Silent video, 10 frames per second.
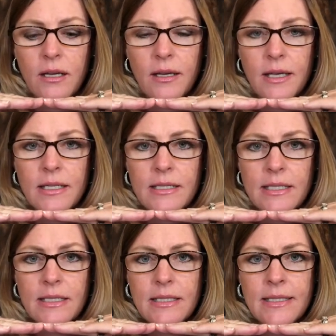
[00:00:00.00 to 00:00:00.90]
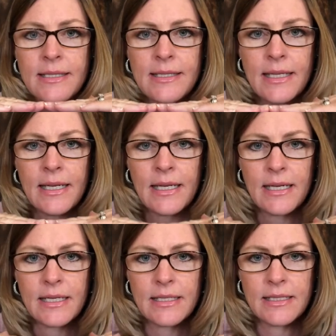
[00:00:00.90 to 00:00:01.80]
is
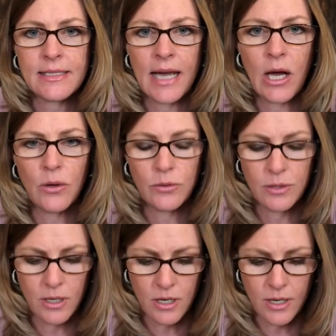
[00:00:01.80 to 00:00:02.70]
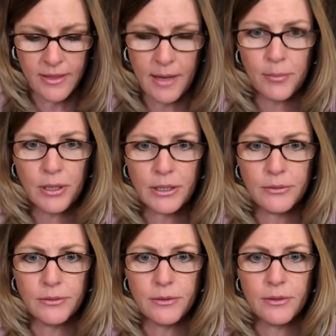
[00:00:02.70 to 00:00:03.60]
sitting down on that
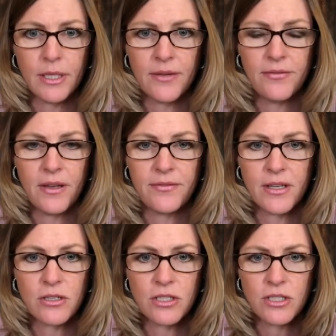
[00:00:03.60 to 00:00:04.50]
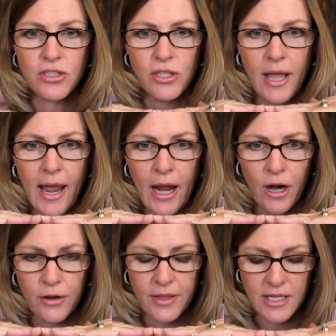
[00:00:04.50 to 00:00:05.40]
balloon, if there's
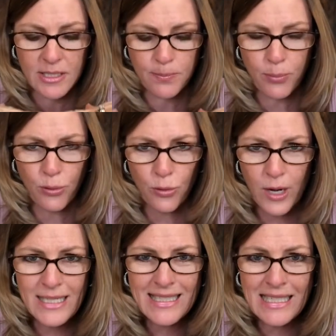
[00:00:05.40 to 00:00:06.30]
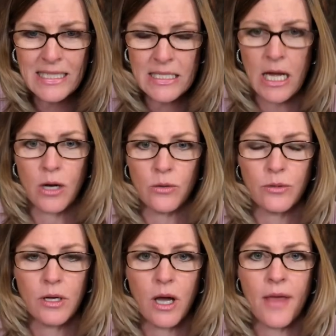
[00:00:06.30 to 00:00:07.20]
air that is pressing
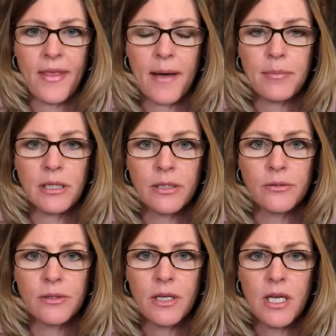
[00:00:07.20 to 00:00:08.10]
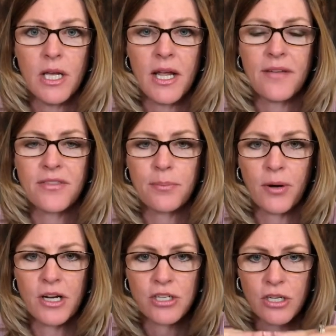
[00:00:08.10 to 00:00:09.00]
down on that balloon, if the
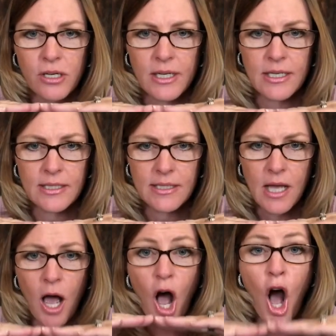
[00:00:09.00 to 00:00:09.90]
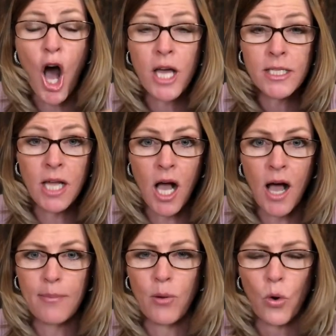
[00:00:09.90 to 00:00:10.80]
pressure is on
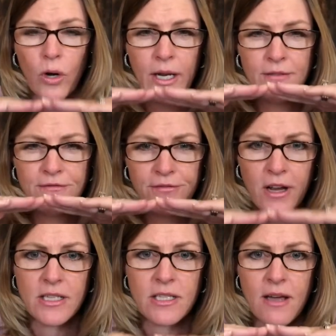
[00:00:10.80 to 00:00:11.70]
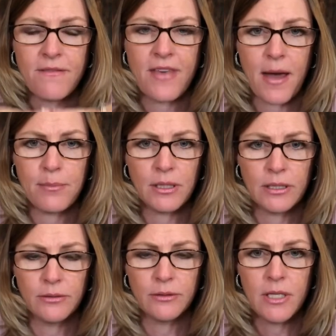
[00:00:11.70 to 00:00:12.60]
top or in front of that
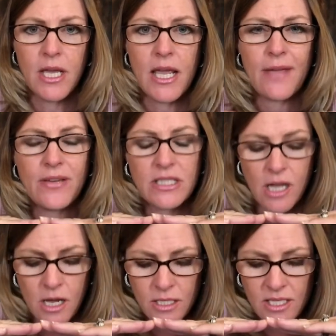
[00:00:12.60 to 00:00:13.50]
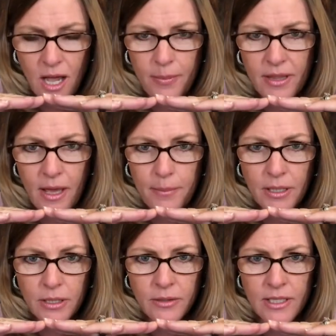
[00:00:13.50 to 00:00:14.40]
balloon, if it's on top of that
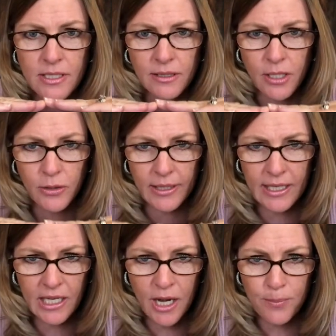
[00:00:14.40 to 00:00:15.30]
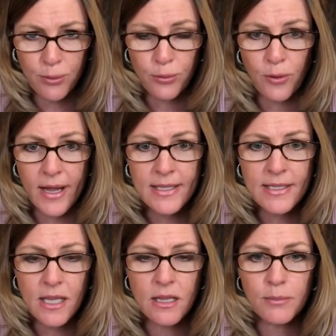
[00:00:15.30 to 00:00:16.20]
balloon, it's literally gonna
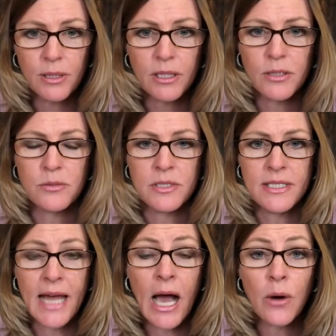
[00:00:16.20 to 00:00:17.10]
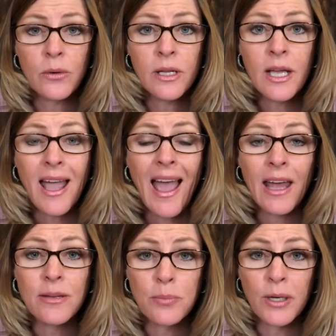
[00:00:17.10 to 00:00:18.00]
press the balloon down
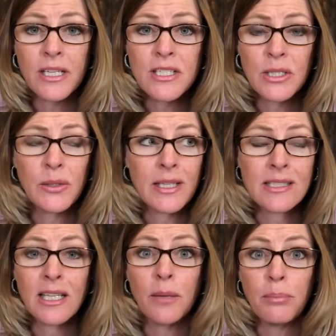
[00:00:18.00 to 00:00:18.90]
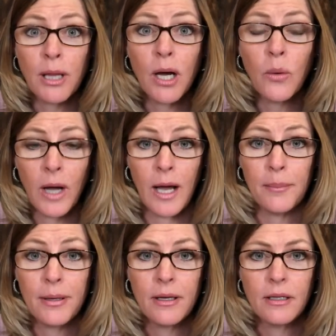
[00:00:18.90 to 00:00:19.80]
and pretty soon it's gonna blow
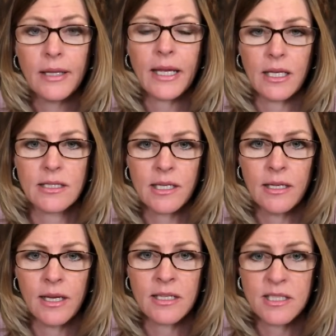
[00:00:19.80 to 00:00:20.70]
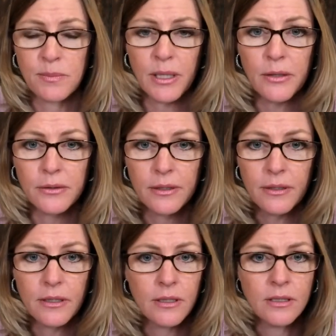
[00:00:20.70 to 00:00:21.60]
up, like it's gonna explode.
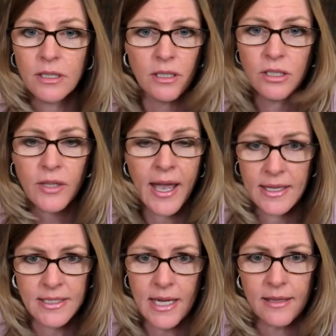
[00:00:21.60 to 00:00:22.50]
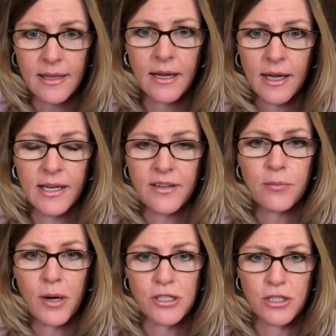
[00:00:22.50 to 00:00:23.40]
You can't take that kind of
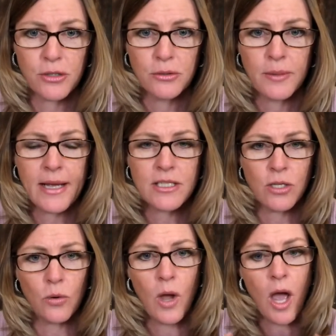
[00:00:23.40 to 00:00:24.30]
pressure, right? So